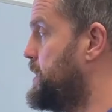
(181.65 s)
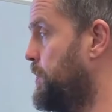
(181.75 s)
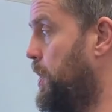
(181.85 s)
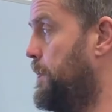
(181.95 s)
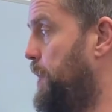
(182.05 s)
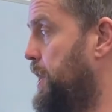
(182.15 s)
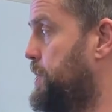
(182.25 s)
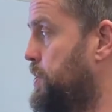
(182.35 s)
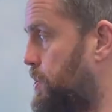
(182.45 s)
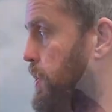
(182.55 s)
look at a
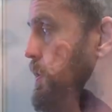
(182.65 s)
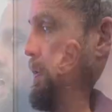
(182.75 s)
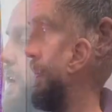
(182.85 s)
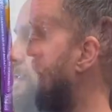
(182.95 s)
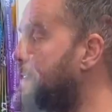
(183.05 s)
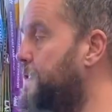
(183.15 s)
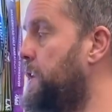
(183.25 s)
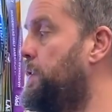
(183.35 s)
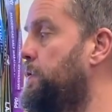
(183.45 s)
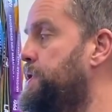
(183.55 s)
patient. So a
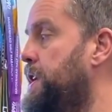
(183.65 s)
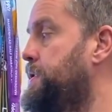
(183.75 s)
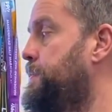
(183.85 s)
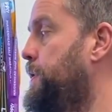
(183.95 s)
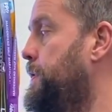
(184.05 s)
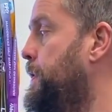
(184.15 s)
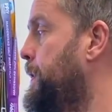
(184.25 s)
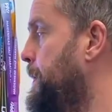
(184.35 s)
50-year-old gentleman,